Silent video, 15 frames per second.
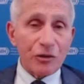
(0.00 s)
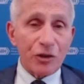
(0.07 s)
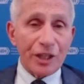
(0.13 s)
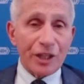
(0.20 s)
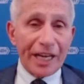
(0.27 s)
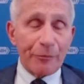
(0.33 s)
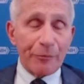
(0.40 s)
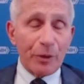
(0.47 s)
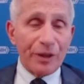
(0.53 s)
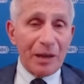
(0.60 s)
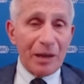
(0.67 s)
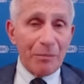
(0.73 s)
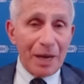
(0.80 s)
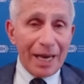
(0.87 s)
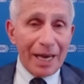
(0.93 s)
so that when
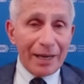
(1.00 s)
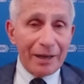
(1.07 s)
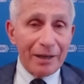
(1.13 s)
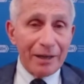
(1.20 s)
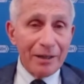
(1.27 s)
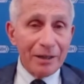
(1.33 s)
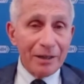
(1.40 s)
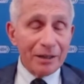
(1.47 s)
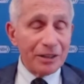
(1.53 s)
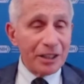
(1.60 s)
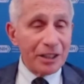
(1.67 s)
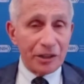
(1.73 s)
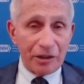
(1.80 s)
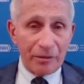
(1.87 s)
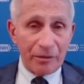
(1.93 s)
they make a
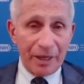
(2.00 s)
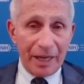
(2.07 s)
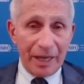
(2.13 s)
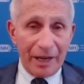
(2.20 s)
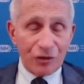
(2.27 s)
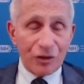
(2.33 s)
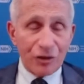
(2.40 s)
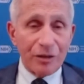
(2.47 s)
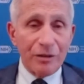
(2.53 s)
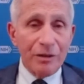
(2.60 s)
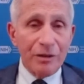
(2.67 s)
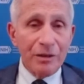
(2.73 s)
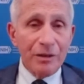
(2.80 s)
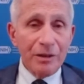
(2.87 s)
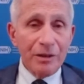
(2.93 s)
determination
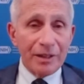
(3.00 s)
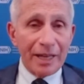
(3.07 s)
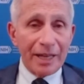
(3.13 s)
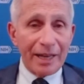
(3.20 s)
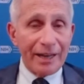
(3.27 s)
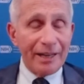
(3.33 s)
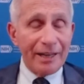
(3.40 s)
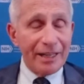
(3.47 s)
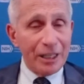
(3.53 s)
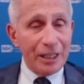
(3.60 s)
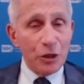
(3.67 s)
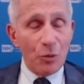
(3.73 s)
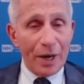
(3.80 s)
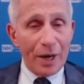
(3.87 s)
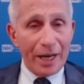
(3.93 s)
that an
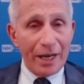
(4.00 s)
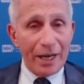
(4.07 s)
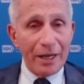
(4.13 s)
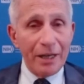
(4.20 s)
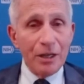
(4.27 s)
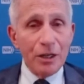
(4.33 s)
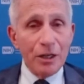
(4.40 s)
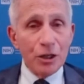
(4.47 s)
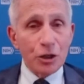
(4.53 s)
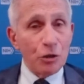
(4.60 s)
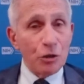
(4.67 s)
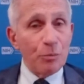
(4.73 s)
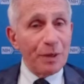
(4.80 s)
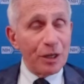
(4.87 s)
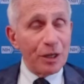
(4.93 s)
EUA
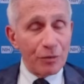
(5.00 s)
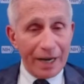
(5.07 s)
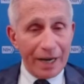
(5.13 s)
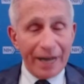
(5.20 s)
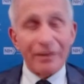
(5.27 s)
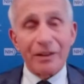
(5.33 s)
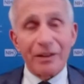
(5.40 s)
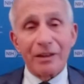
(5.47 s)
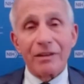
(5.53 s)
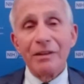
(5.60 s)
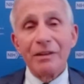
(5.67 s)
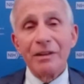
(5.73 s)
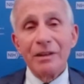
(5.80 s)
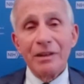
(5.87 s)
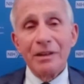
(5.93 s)
should be granted,
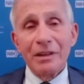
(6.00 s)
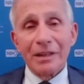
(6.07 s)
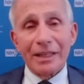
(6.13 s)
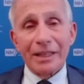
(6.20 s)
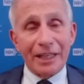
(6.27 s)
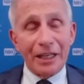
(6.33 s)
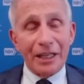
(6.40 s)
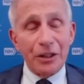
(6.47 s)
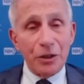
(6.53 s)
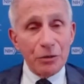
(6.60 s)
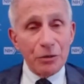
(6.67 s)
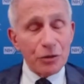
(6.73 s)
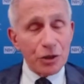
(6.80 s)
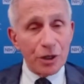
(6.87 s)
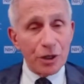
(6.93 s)
that they
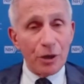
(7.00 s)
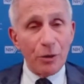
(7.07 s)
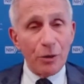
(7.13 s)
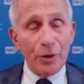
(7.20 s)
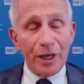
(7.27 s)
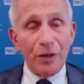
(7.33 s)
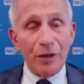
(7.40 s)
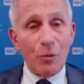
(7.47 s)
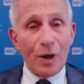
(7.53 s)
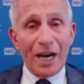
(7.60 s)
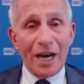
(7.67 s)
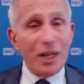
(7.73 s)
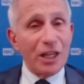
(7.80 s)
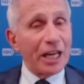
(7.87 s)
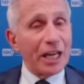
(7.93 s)
do so in a
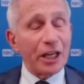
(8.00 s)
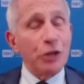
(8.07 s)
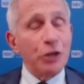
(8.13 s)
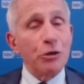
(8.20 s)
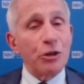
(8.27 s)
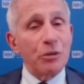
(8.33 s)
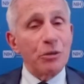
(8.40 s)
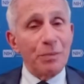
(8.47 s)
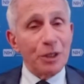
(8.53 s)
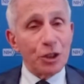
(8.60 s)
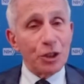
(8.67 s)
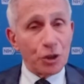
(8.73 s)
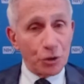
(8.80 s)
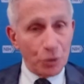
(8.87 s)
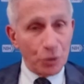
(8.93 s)
way that you can be
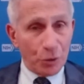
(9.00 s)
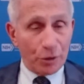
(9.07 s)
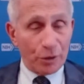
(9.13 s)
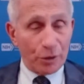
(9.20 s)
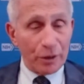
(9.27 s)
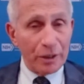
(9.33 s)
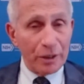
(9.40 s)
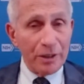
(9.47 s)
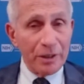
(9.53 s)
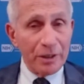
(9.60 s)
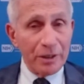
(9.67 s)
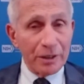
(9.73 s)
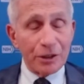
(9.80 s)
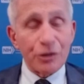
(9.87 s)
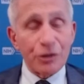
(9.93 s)
sure
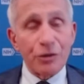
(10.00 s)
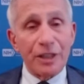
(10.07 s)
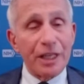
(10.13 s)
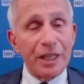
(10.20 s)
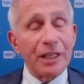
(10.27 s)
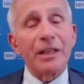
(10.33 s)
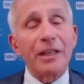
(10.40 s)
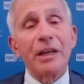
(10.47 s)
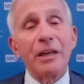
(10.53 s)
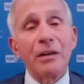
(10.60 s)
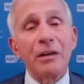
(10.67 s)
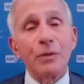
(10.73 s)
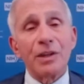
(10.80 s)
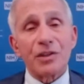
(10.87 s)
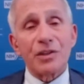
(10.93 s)
that you're dealing
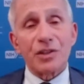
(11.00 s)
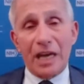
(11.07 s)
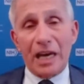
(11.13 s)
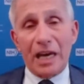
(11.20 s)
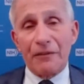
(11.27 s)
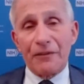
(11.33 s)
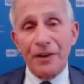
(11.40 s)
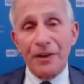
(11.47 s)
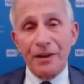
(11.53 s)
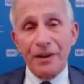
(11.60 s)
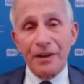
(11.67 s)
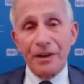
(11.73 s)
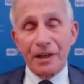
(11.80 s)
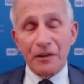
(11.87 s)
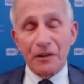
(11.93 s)
with a safe
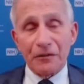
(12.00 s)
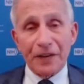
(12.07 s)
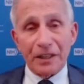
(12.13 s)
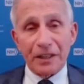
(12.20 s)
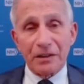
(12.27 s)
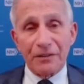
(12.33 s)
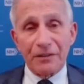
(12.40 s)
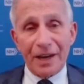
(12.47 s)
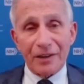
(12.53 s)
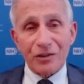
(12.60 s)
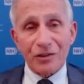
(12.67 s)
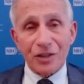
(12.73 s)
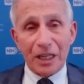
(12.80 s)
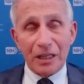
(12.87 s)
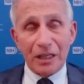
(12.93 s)
and effective
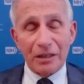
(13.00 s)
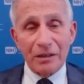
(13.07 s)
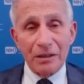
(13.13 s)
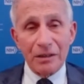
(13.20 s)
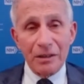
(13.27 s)
vaccine.